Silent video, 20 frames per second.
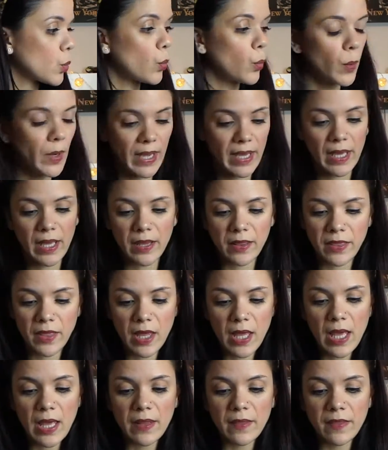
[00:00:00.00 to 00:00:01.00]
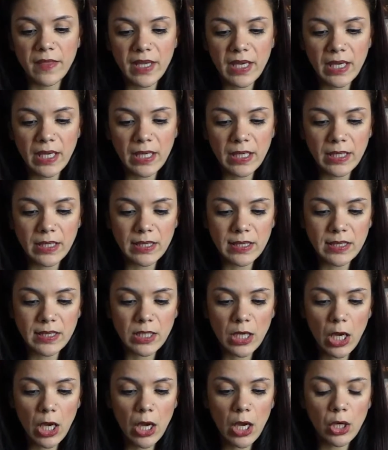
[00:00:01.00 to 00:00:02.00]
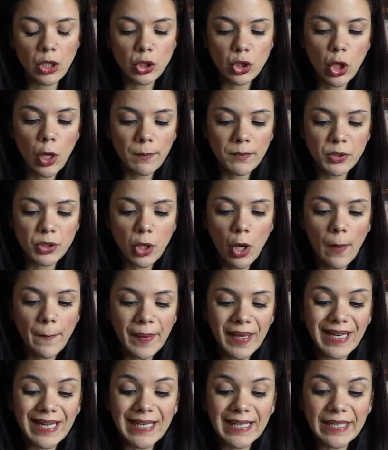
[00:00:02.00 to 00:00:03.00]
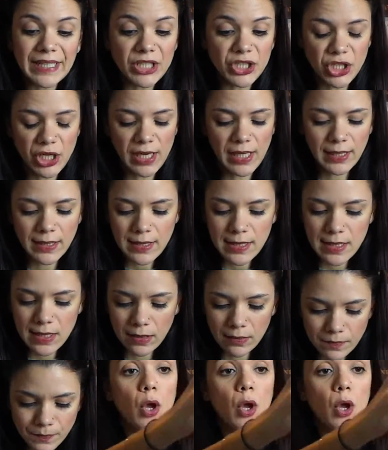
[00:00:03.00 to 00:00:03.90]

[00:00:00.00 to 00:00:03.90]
with these Topshop Lee jeans